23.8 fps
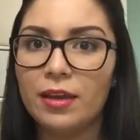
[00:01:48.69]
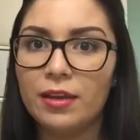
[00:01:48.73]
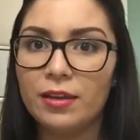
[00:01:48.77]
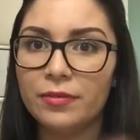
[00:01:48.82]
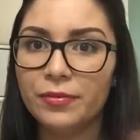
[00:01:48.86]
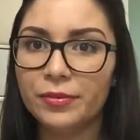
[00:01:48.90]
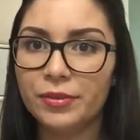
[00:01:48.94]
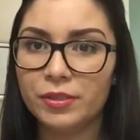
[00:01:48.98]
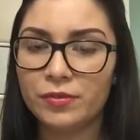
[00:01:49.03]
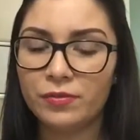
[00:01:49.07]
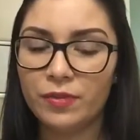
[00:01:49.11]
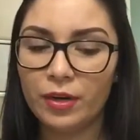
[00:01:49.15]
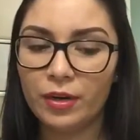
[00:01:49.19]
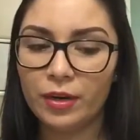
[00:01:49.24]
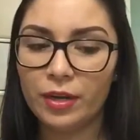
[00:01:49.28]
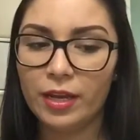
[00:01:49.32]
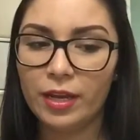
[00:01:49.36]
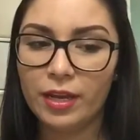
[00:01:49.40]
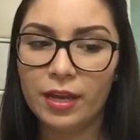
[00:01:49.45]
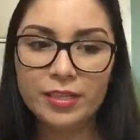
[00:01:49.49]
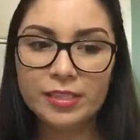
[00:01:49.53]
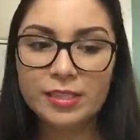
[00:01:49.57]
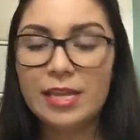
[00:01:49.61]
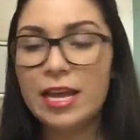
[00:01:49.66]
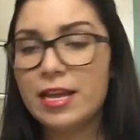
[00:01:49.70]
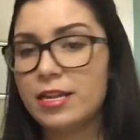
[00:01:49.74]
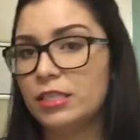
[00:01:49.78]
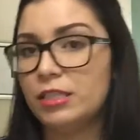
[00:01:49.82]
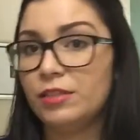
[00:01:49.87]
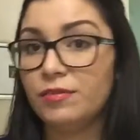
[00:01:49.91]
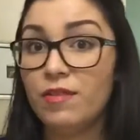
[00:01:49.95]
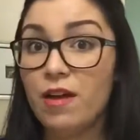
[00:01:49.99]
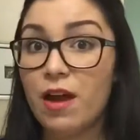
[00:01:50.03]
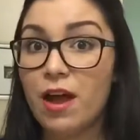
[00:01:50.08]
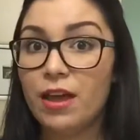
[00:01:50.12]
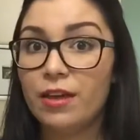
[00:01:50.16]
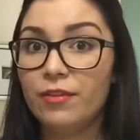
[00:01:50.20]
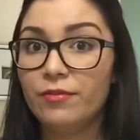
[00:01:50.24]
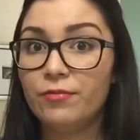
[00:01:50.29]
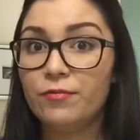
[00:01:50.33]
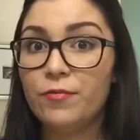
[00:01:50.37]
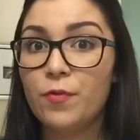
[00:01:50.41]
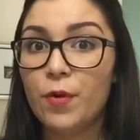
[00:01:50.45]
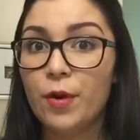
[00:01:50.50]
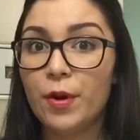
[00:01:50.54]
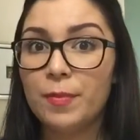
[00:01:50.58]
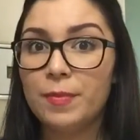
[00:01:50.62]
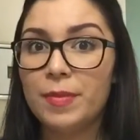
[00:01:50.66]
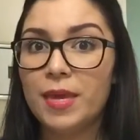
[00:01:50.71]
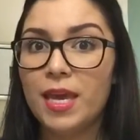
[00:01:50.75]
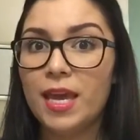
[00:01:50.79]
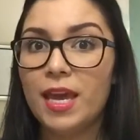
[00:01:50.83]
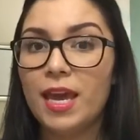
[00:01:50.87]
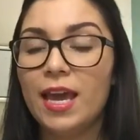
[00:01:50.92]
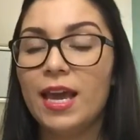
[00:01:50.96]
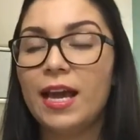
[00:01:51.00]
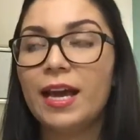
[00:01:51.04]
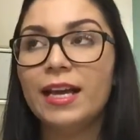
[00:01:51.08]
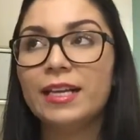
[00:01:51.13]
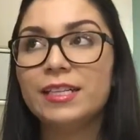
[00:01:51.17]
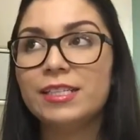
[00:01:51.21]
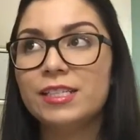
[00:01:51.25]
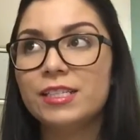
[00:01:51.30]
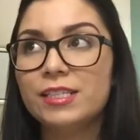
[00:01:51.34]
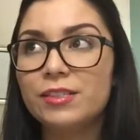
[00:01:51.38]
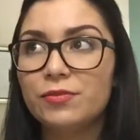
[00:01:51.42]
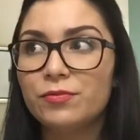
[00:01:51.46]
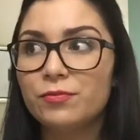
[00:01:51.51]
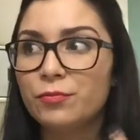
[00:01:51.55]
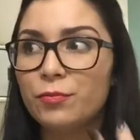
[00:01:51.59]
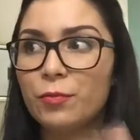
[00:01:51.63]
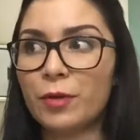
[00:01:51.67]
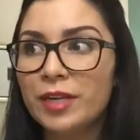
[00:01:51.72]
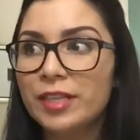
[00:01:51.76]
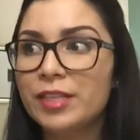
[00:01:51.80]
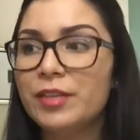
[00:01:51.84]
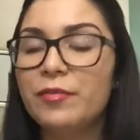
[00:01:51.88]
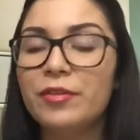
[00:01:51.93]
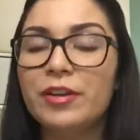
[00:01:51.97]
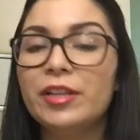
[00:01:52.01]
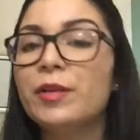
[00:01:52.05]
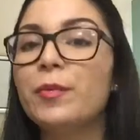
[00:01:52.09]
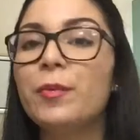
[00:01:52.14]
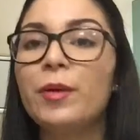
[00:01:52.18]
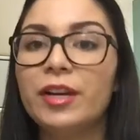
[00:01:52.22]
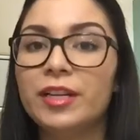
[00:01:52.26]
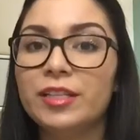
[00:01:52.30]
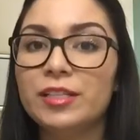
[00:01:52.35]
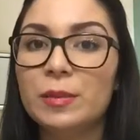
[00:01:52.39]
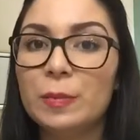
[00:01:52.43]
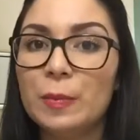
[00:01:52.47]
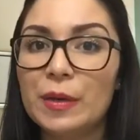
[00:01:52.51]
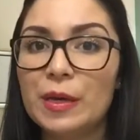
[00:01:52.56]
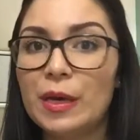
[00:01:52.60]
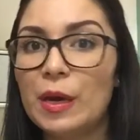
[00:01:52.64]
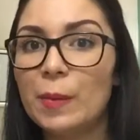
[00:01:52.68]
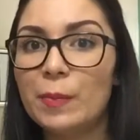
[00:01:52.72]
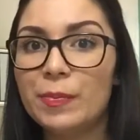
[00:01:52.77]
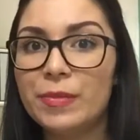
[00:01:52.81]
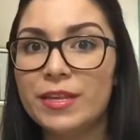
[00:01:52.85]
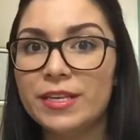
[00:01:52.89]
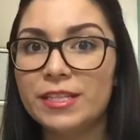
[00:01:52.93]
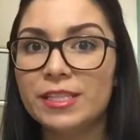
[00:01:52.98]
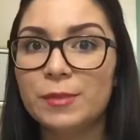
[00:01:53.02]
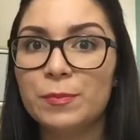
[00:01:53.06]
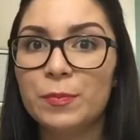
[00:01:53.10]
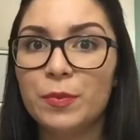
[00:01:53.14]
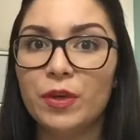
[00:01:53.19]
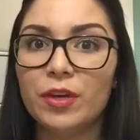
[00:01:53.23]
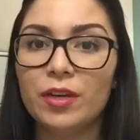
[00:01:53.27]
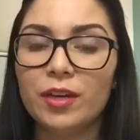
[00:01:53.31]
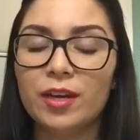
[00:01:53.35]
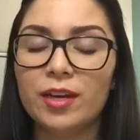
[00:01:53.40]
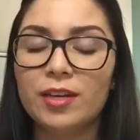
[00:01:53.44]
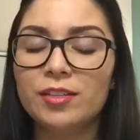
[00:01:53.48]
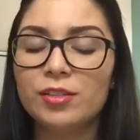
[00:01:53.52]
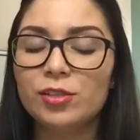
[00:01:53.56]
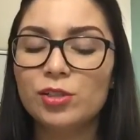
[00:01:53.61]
It was very satisfying for me, and I really wanted to pick up this book.